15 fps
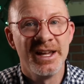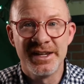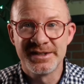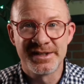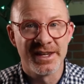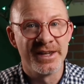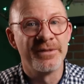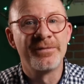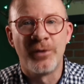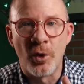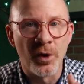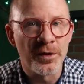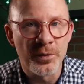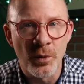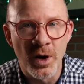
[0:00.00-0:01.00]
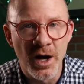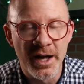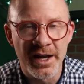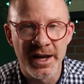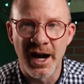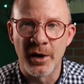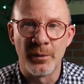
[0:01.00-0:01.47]
is the fourth one
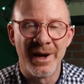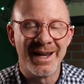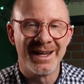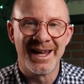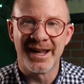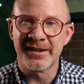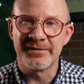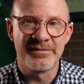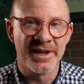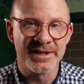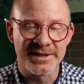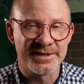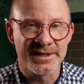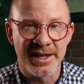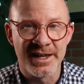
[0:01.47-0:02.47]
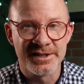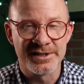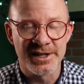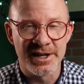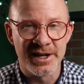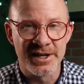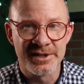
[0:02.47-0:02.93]
in our ring neck pheasant skin
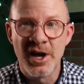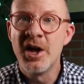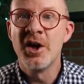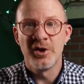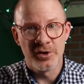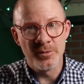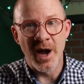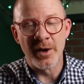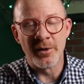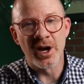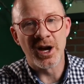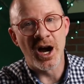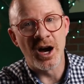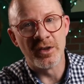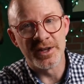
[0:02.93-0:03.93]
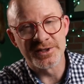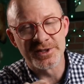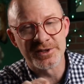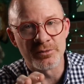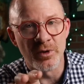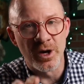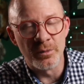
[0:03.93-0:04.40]
series. You might recall this
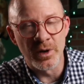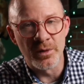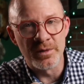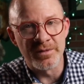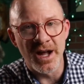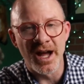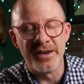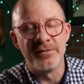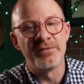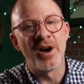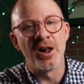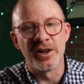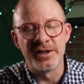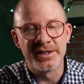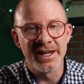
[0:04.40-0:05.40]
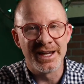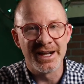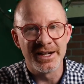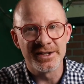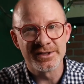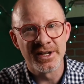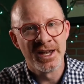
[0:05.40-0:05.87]
is one where we've gotten
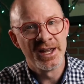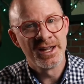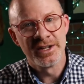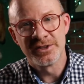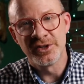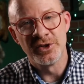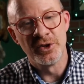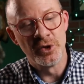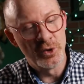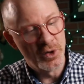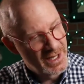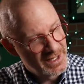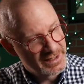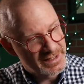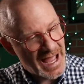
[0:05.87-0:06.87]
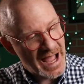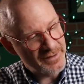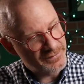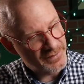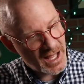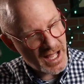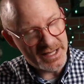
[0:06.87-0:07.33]
volunteers to tie
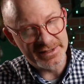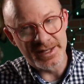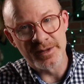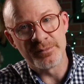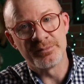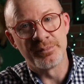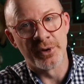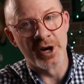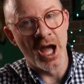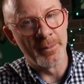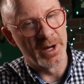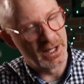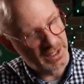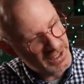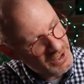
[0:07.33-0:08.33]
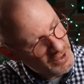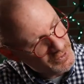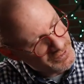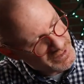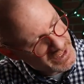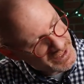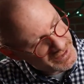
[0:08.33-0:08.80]
flies that predominantly
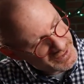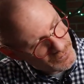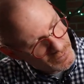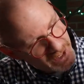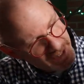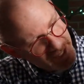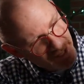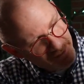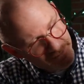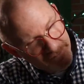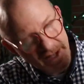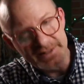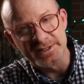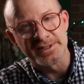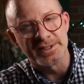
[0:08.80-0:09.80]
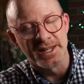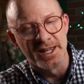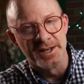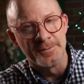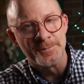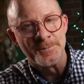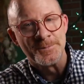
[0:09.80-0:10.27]
use this ring neck pheasant
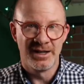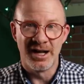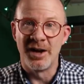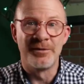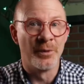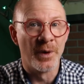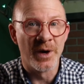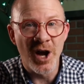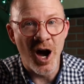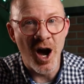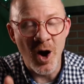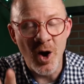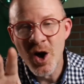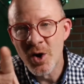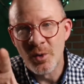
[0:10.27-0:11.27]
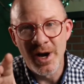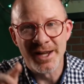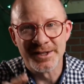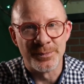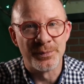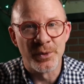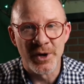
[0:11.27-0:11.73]
skin. Now, if you recall, we
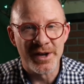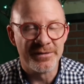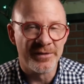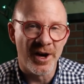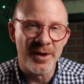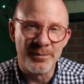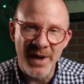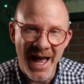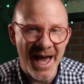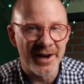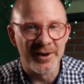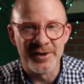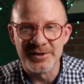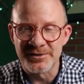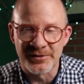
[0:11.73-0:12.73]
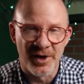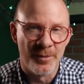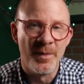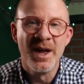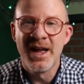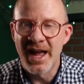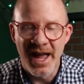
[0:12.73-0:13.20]
had some pretty fun patterns
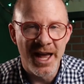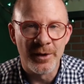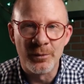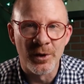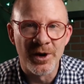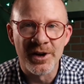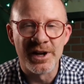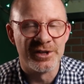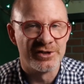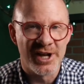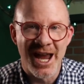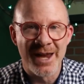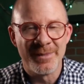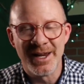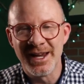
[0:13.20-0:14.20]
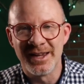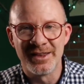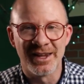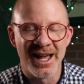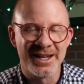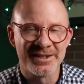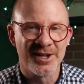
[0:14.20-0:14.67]
from Edward and Jamie in
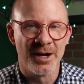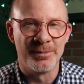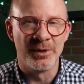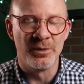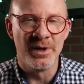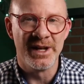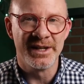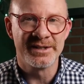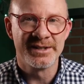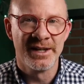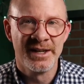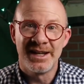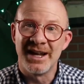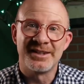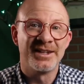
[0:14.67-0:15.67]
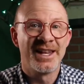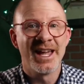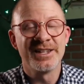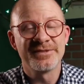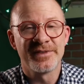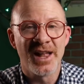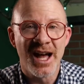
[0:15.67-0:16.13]
the last couple of weeks. Now,
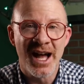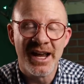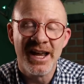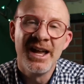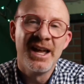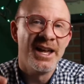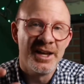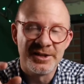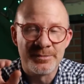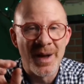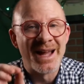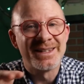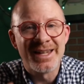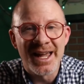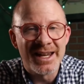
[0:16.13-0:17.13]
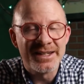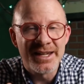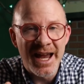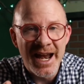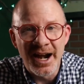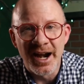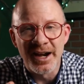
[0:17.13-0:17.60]
today's fly is by Ted
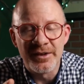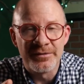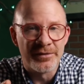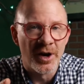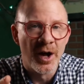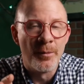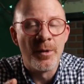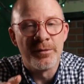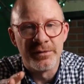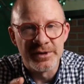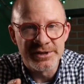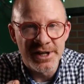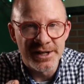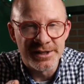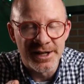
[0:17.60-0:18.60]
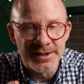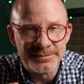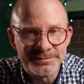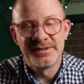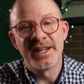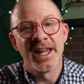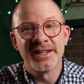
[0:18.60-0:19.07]
Tarrant from Virginia.
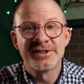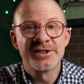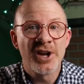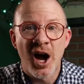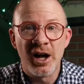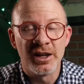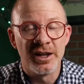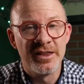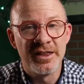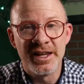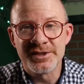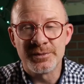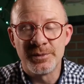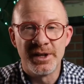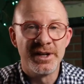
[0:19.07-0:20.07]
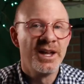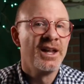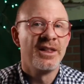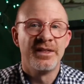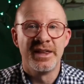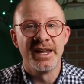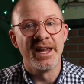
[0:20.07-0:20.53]
Ted's calling this one
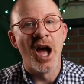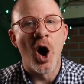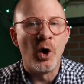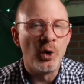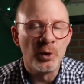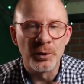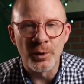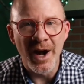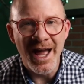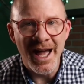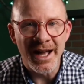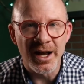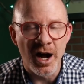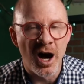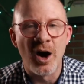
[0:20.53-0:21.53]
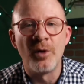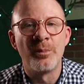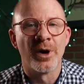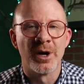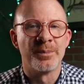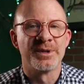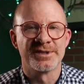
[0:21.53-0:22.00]
the Old Rag All
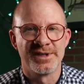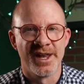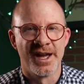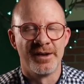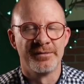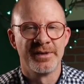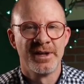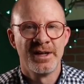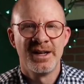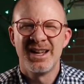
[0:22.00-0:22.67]
Purpose Nymph.